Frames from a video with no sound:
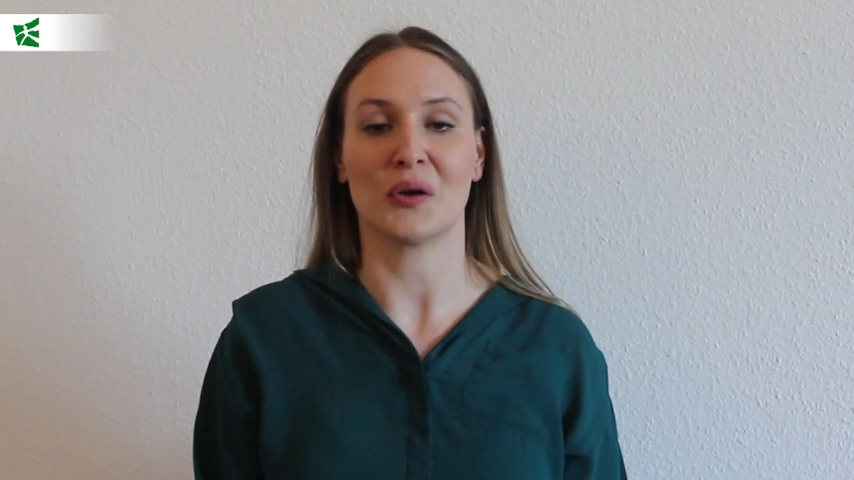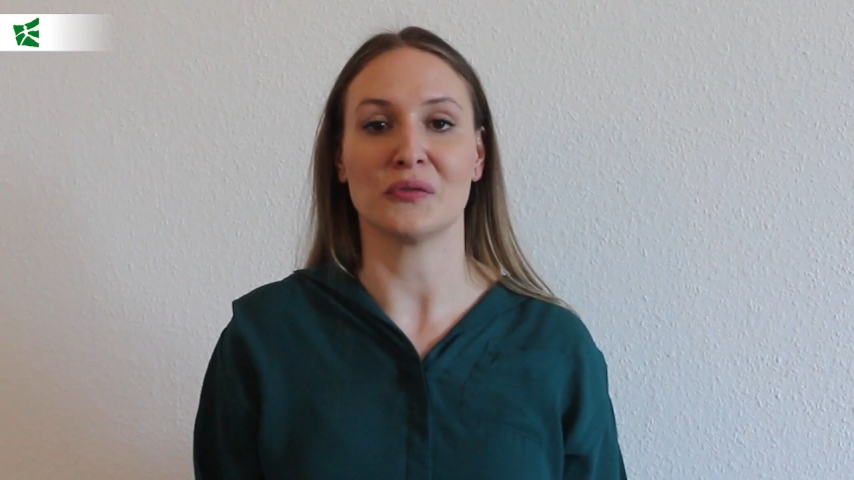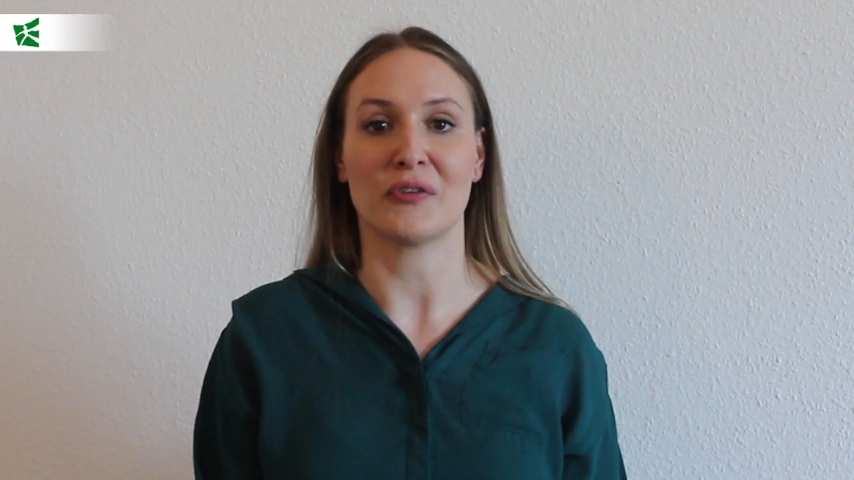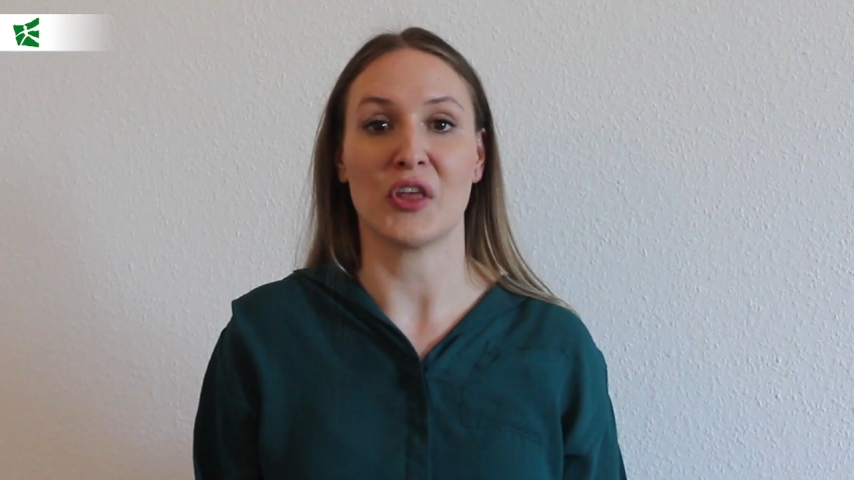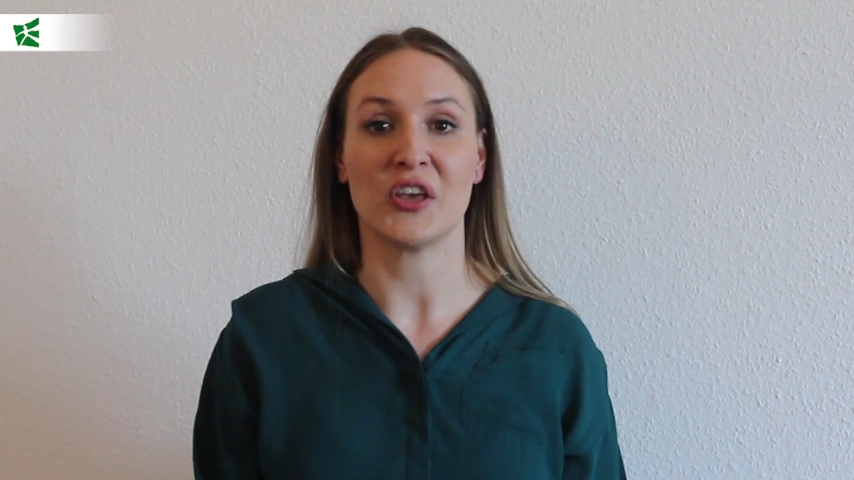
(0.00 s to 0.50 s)

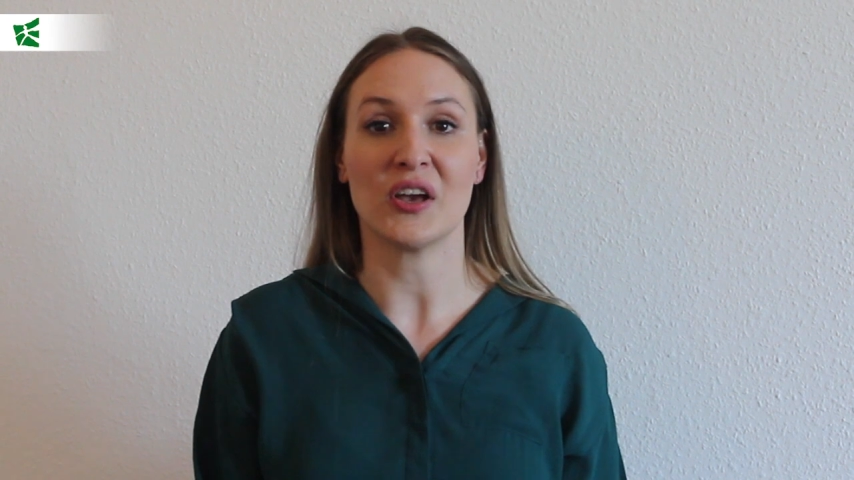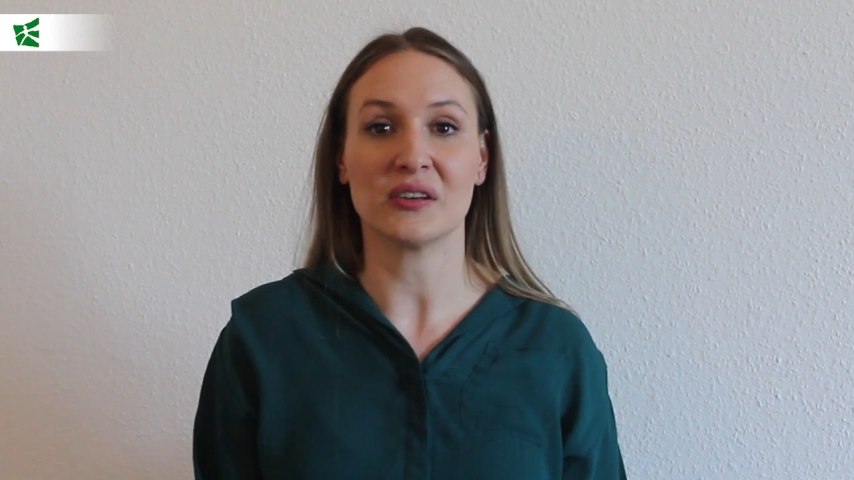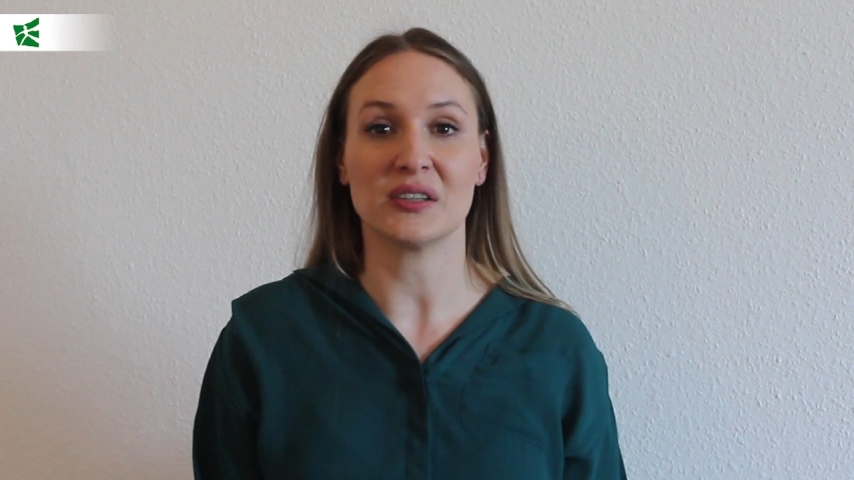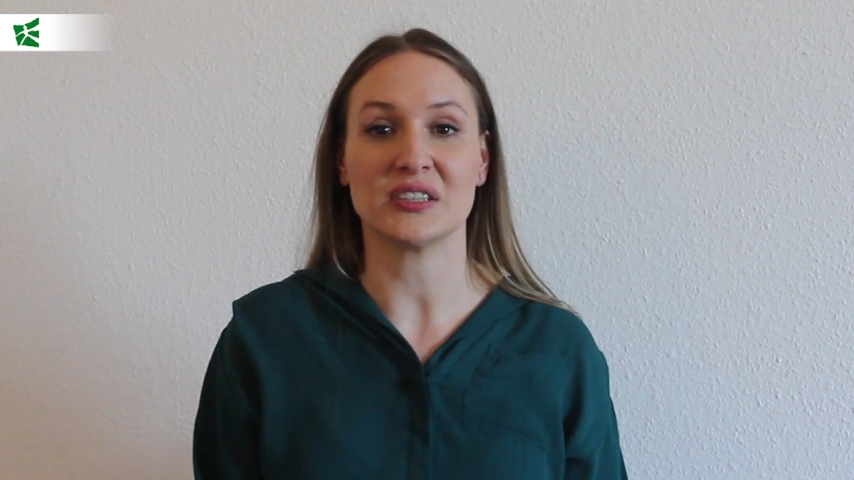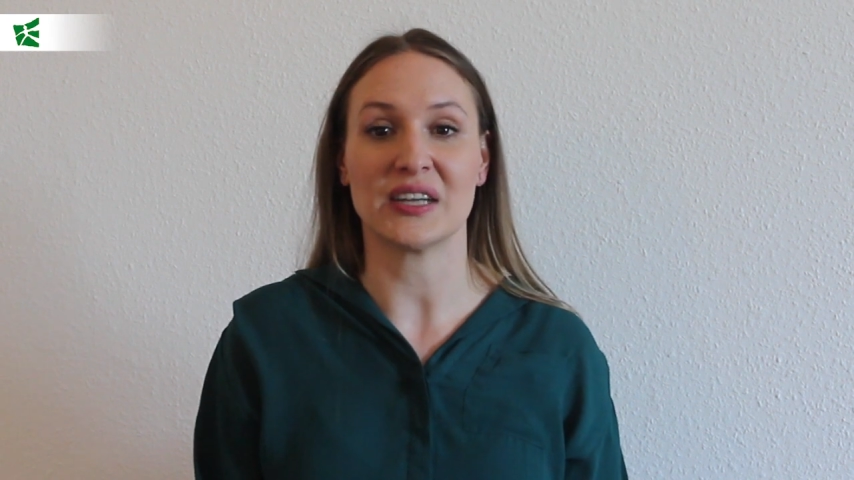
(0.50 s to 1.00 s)
comes from the
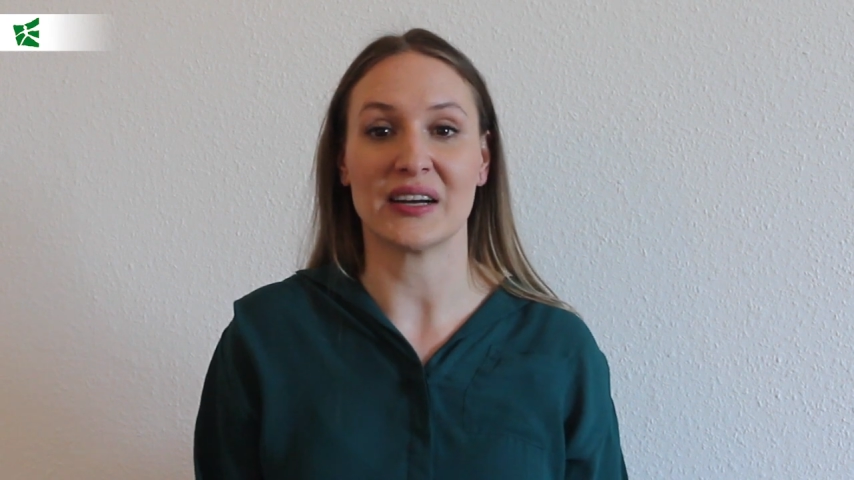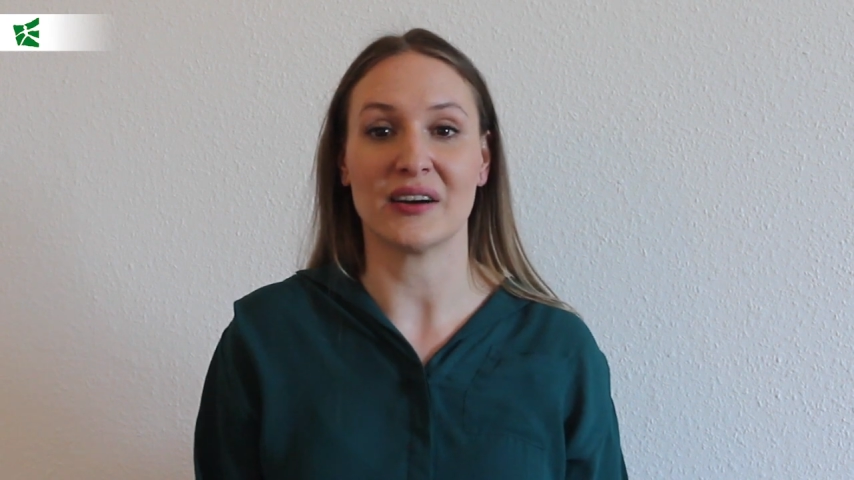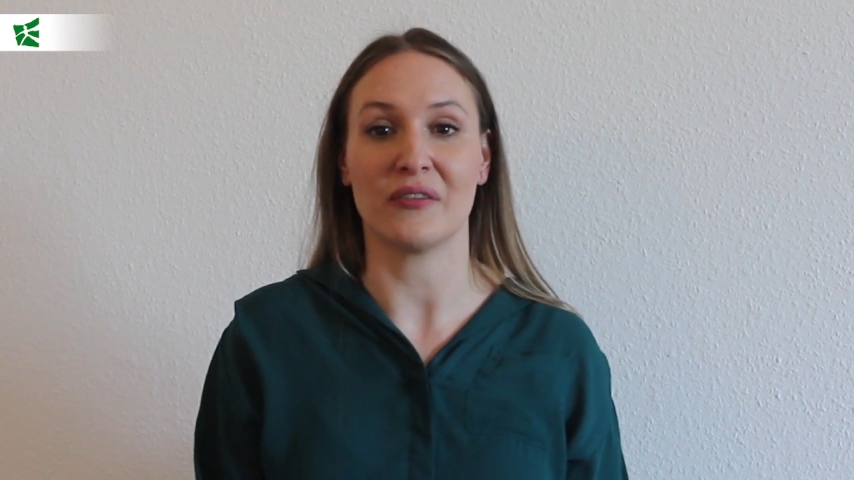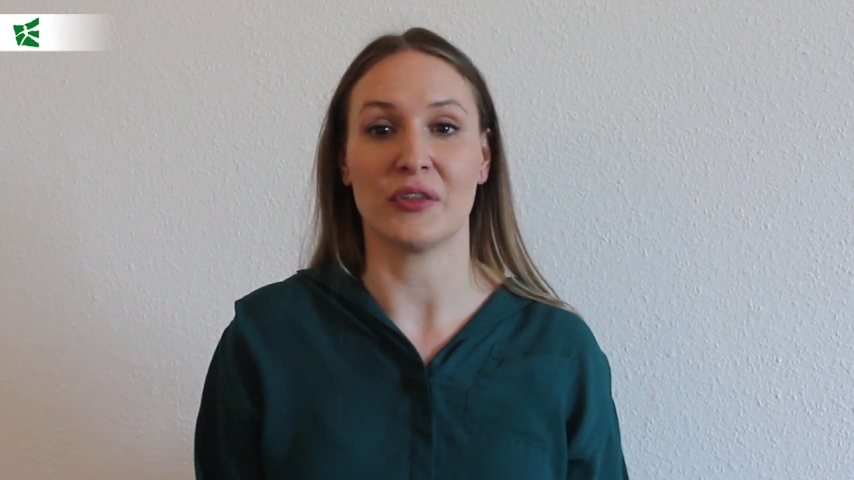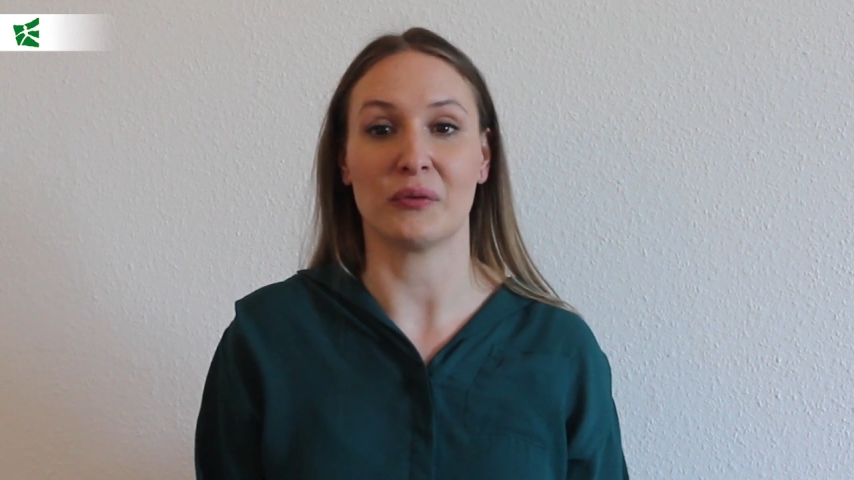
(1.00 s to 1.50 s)
youngest
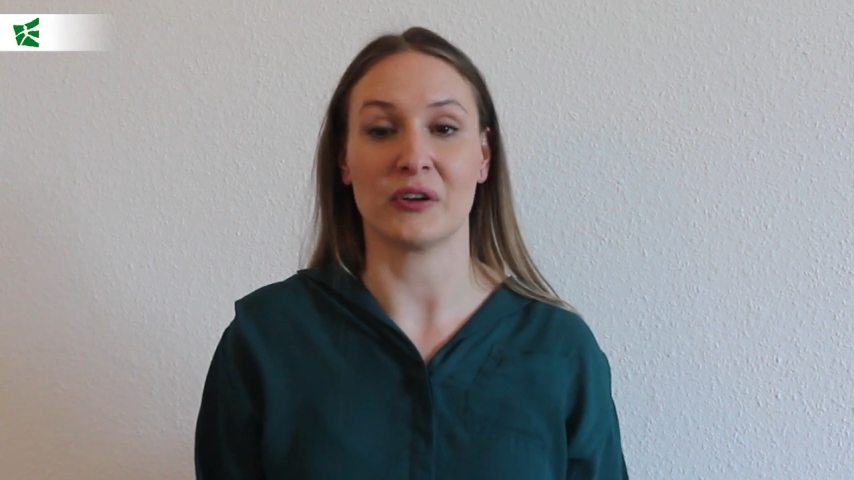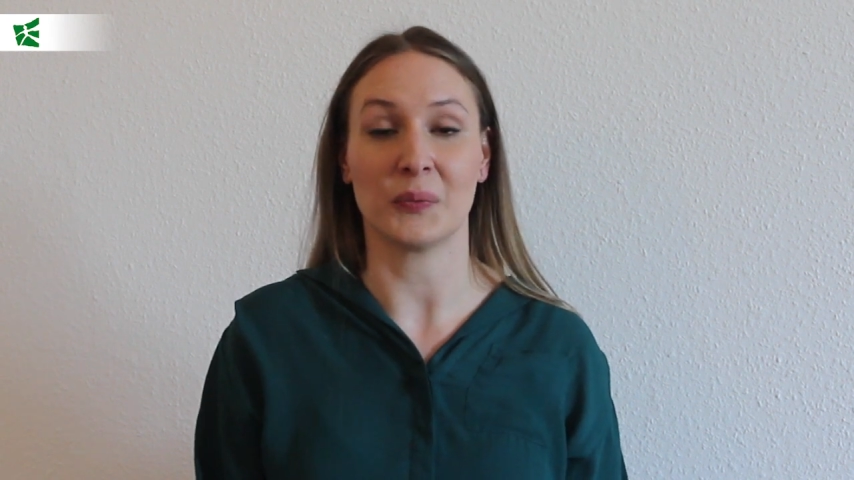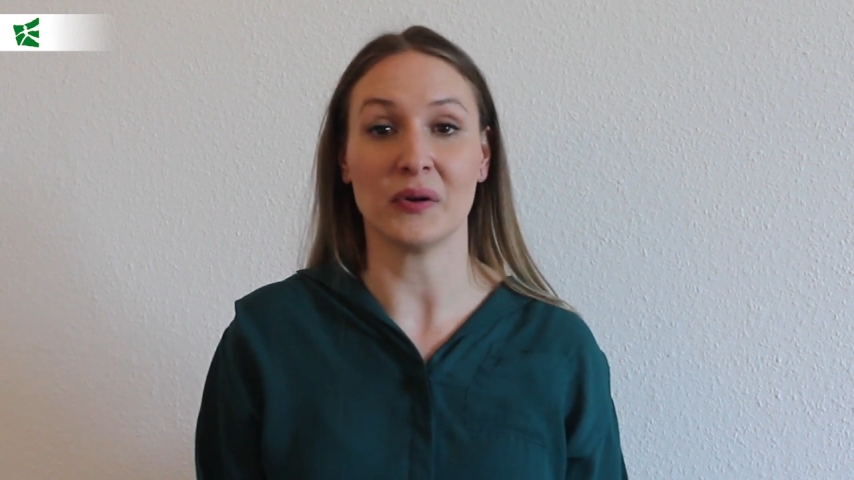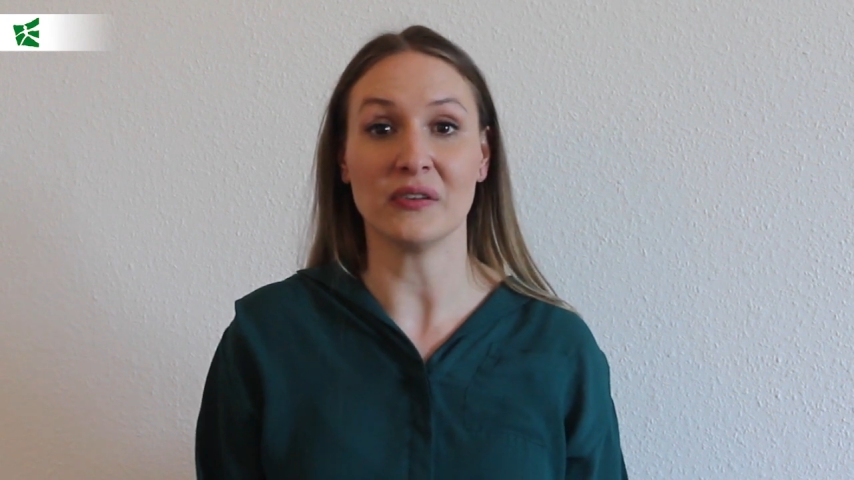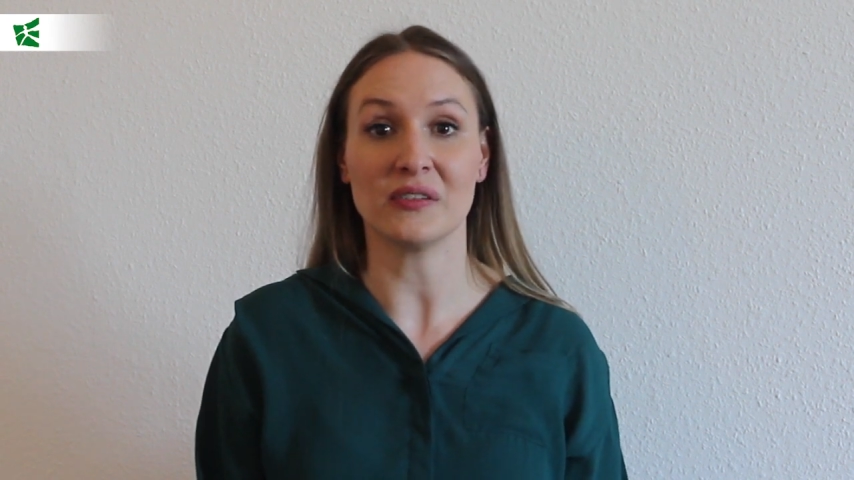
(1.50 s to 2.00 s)
share of the
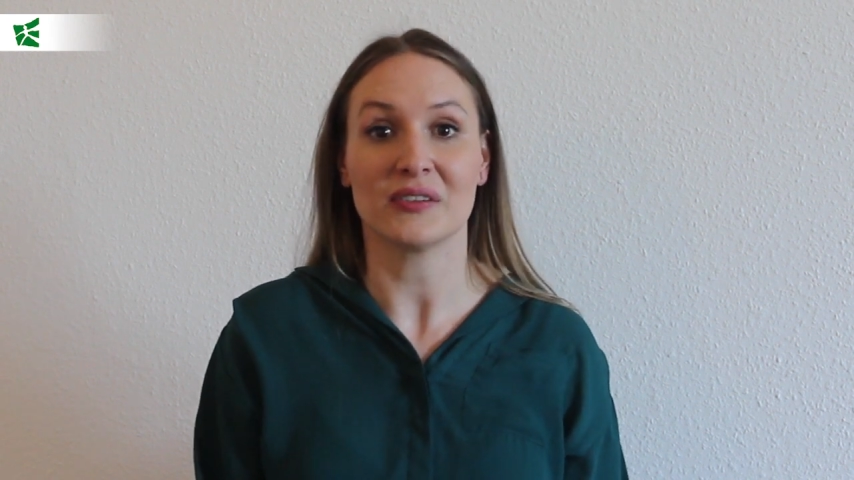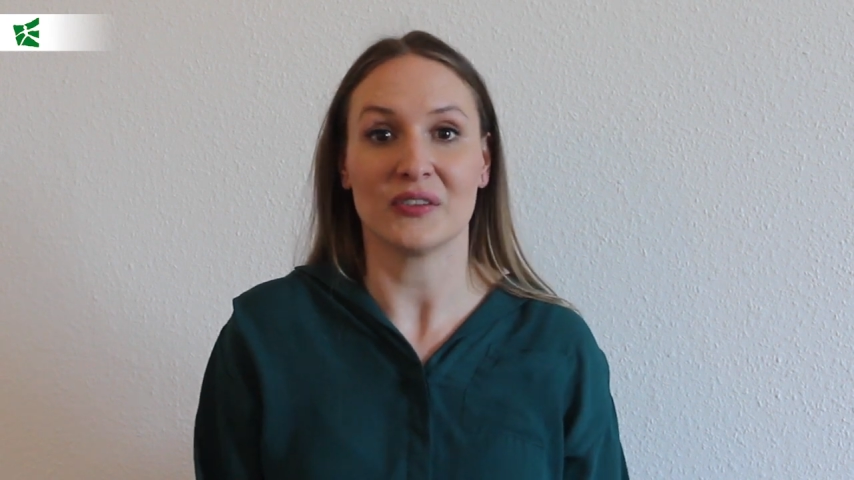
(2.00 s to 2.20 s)
respondents,